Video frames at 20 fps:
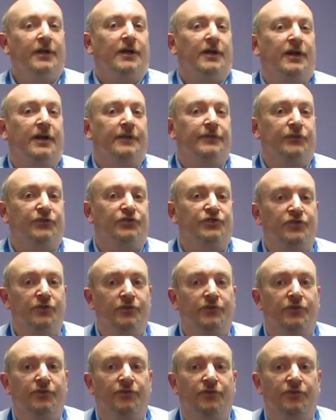The
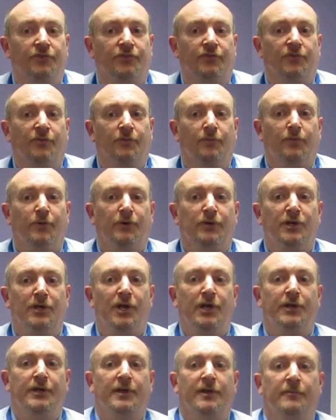students will
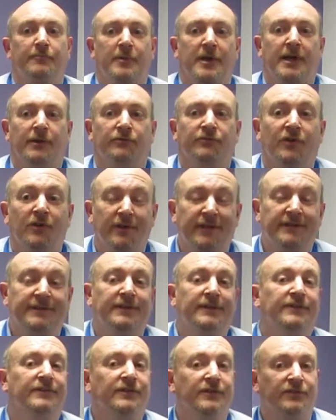learn about
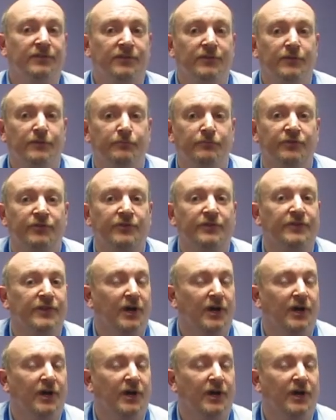IT systems,